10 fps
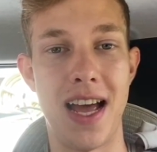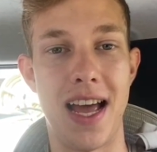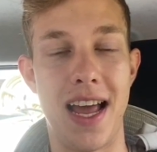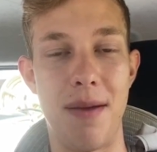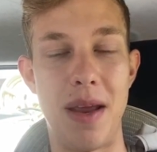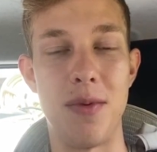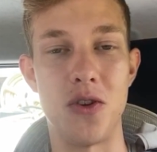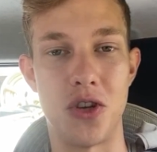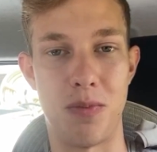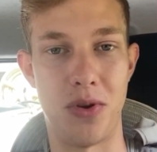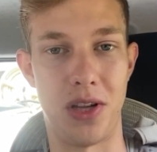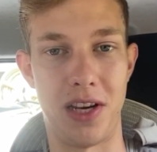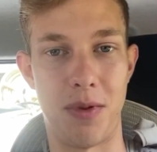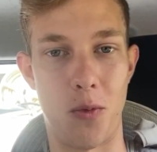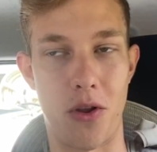and maybe you should have put a
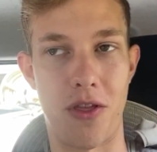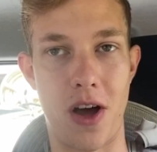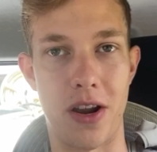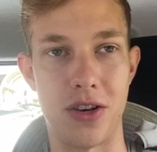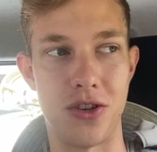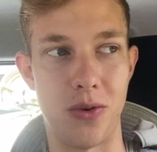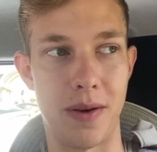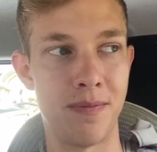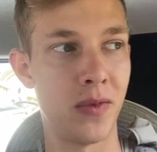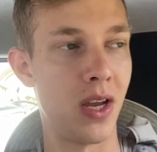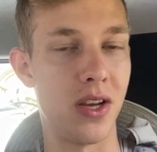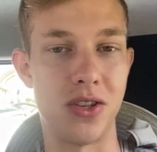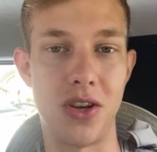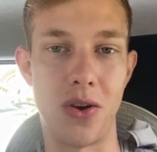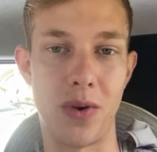little bit more thought into it.
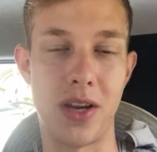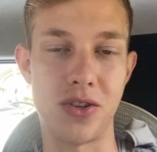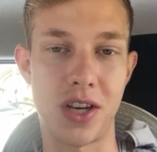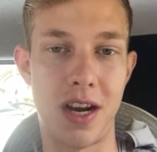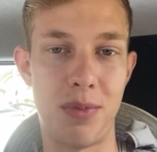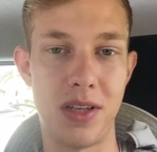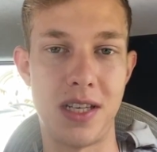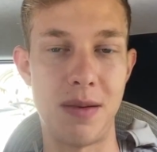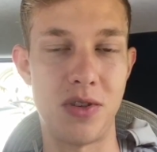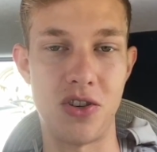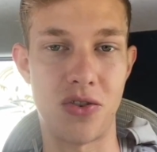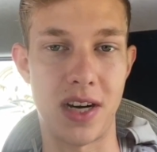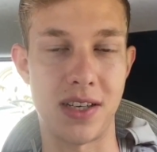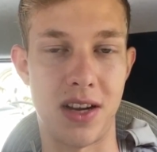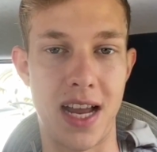So here's a couple of tips and
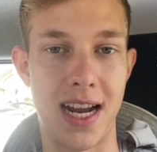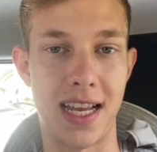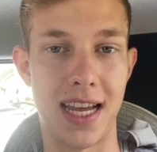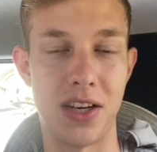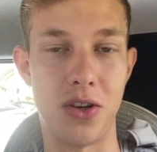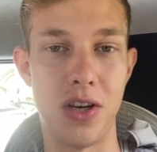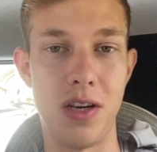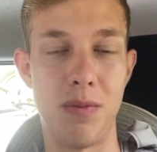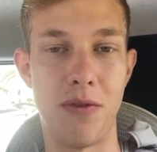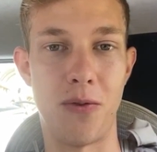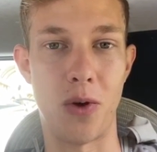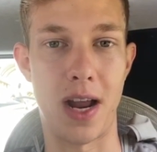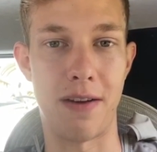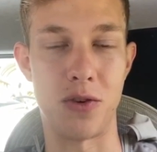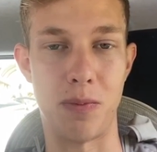tricks on how to get good before and
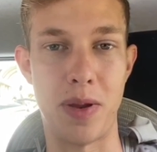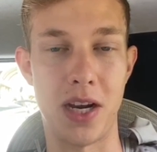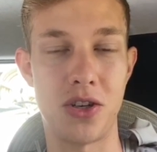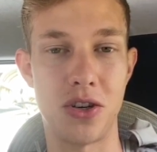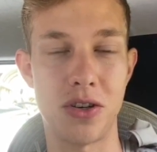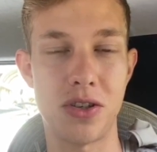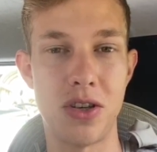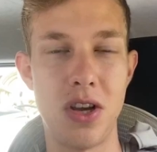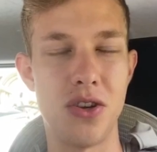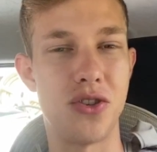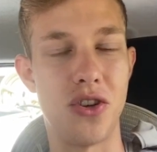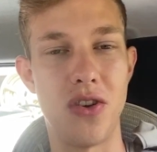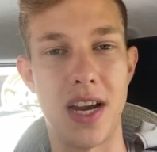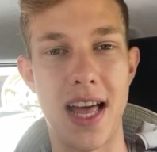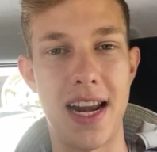after pictures so you
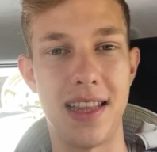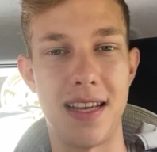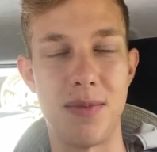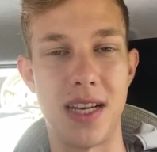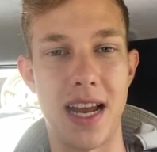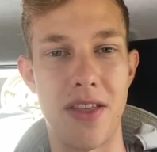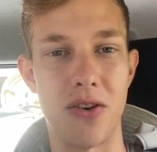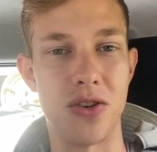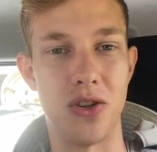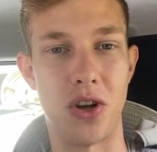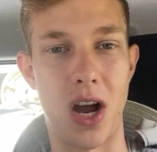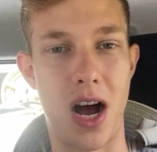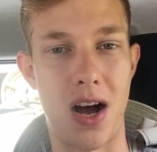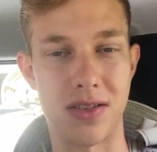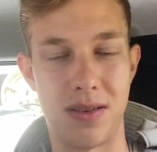can edit them together to look
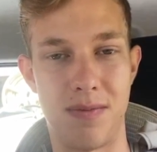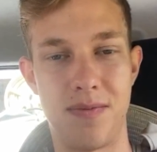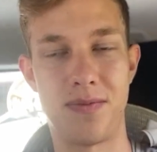awesome.